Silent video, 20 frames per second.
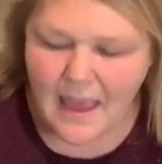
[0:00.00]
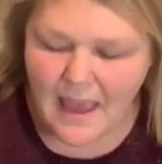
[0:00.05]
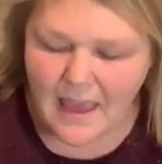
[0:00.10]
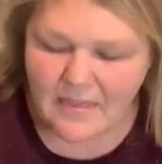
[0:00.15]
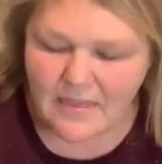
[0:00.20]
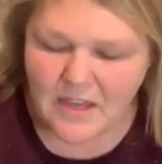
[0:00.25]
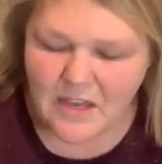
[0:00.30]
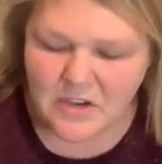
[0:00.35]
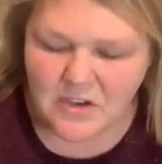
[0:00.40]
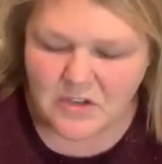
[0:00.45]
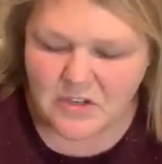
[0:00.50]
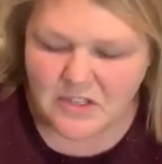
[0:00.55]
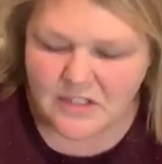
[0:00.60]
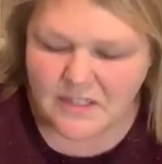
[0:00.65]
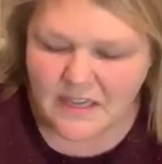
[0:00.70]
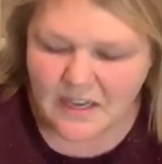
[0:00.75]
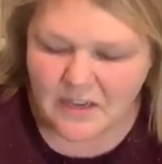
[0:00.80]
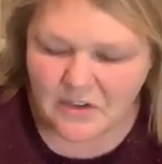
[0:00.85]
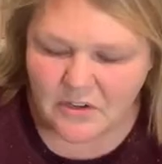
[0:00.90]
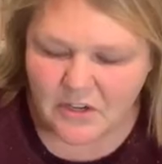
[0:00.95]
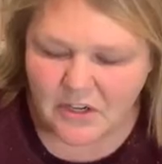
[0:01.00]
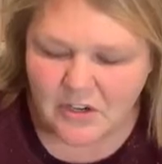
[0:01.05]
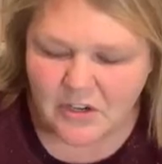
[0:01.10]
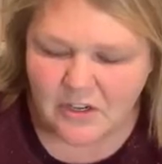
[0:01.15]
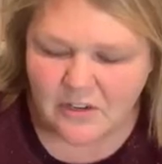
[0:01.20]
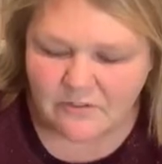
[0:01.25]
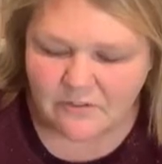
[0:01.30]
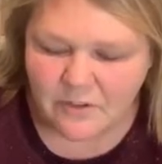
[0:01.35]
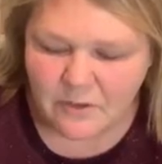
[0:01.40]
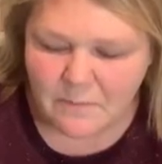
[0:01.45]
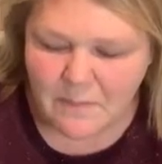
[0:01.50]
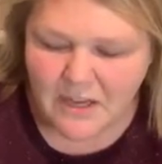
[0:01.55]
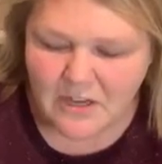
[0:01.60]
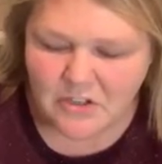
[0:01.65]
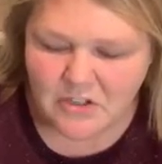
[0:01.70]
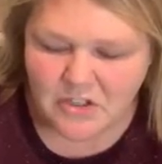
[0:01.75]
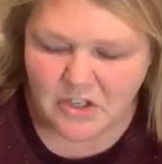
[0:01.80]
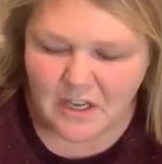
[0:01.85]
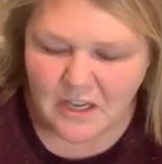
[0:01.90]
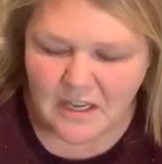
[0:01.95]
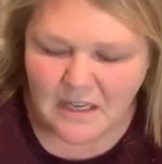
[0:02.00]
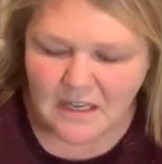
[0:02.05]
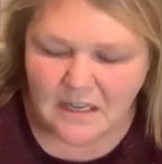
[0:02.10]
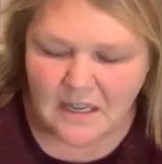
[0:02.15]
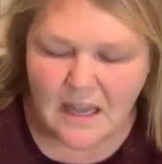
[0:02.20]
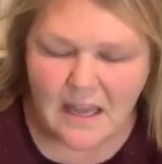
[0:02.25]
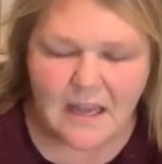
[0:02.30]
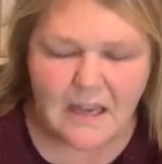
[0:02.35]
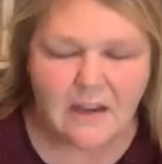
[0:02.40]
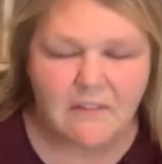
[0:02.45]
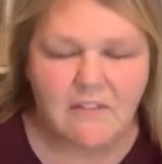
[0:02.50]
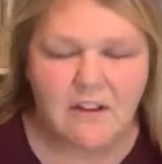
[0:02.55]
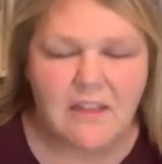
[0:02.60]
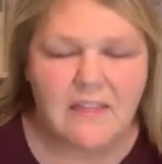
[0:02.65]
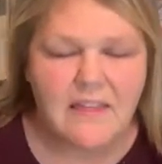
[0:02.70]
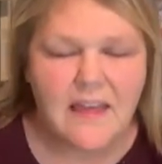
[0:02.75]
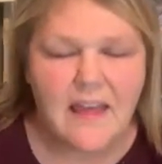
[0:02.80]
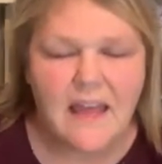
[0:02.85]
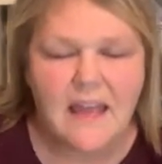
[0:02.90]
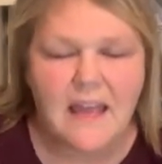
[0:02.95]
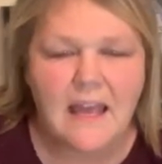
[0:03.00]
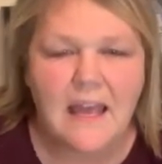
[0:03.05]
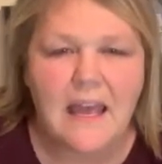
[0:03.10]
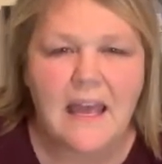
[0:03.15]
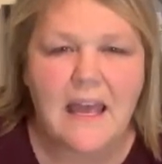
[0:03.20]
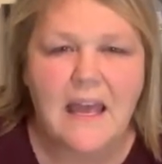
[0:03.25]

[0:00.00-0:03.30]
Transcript: And then you just enter your information and everything.